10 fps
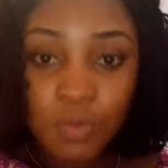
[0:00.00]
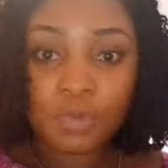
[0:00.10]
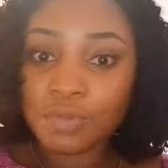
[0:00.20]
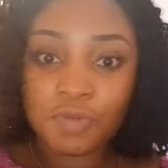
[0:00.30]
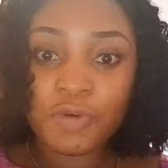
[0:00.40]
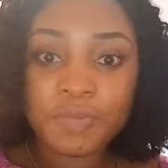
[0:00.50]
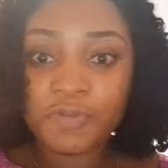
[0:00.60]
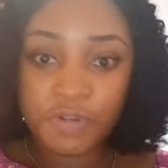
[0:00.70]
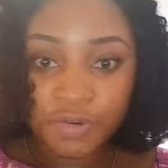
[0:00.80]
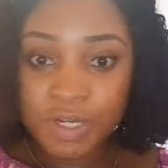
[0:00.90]
world or from the
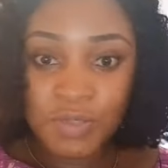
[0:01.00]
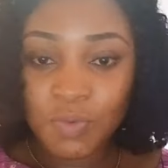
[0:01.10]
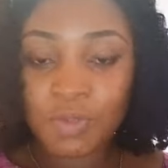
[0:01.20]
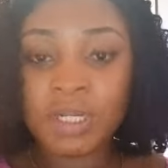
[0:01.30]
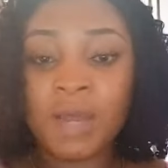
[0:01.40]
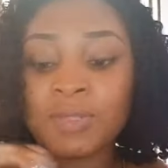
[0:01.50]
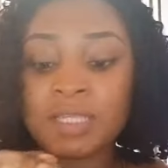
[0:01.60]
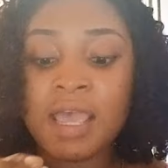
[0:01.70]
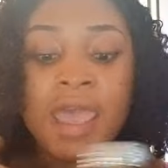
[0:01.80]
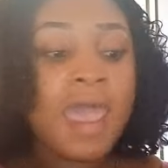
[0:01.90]
fragrance world house
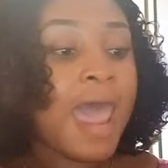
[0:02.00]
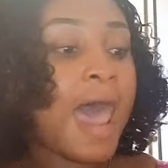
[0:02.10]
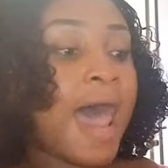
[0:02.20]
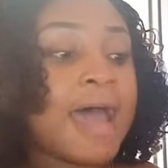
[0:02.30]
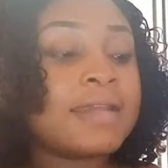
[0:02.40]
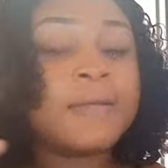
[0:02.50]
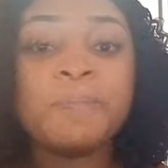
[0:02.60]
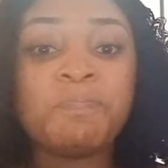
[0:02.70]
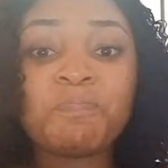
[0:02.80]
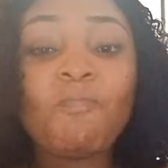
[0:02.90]
and
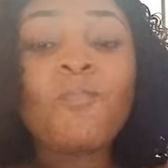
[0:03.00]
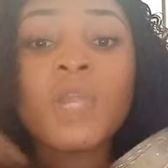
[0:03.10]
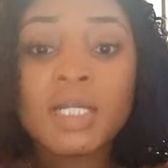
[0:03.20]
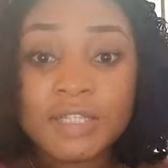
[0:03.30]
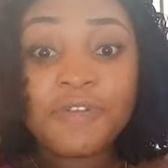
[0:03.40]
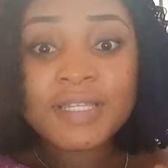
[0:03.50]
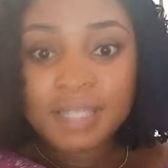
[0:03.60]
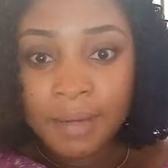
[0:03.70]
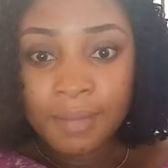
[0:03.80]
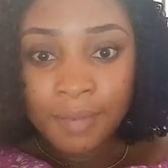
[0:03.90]
the first
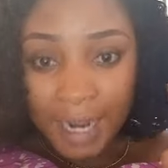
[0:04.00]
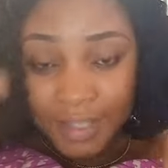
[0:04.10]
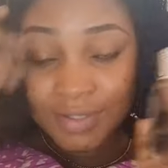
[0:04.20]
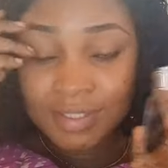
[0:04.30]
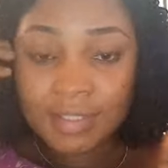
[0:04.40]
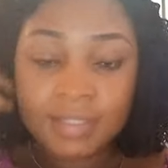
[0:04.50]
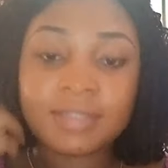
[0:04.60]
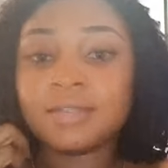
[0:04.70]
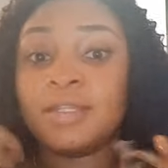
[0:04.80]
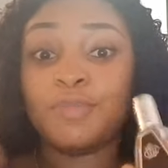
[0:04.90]
time i used
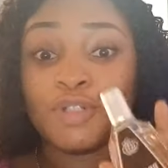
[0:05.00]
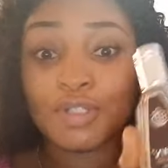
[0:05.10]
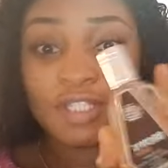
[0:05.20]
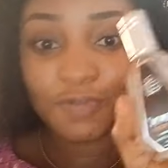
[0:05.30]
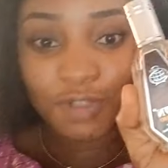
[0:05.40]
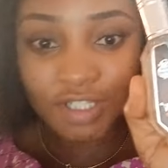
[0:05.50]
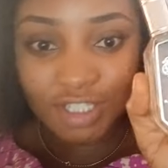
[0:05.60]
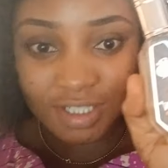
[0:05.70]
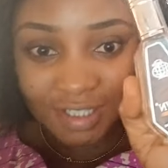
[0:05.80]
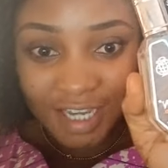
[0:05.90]
this let me just give you the
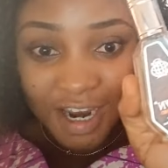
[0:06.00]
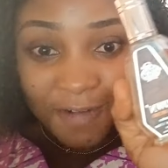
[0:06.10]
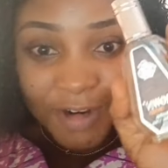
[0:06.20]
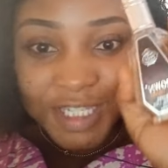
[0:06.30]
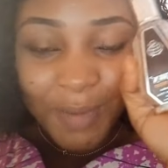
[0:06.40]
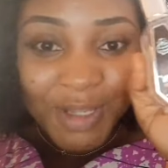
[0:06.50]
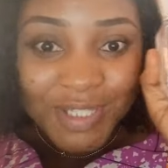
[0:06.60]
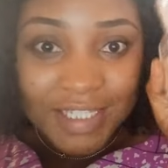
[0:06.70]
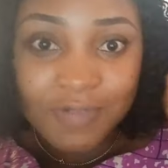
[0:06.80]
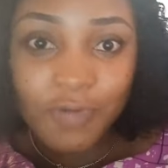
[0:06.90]
gist first time i used
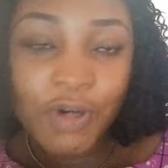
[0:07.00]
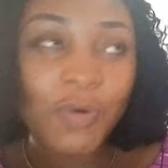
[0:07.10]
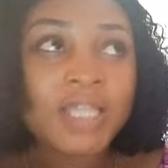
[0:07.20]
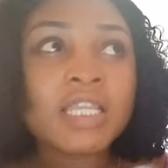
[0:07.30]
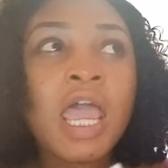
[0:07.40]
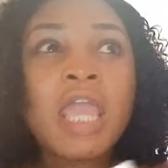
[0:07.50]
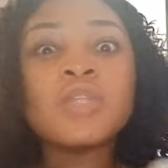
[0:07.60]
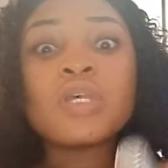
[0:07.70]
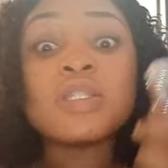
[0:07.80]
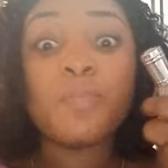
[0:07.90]
this fragrance
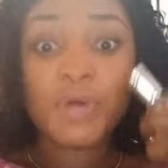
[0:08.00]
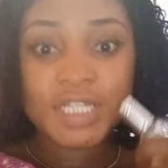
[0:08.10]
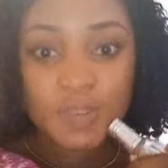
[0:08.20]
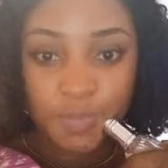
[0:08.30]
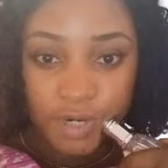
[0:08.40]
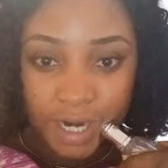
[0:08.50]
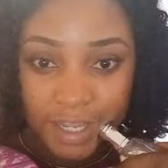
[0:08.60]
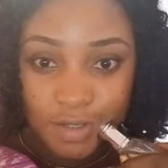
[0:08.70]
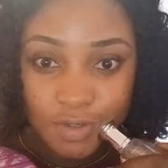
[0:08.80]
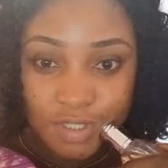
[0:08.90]
it was the body spray i
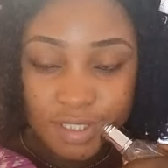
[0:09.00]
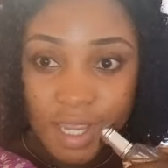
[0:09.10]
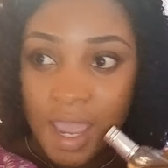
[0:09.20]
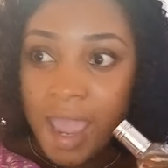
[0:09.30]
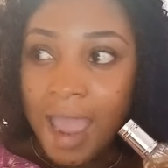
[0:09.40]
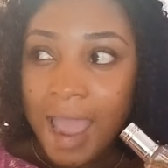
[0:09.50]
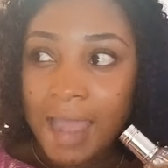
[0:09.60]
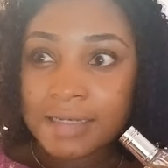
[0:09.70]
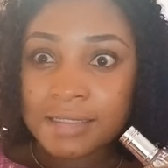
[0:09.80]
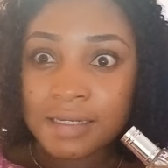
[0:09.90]
used
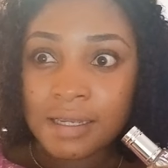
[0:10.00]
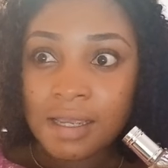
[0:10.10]
and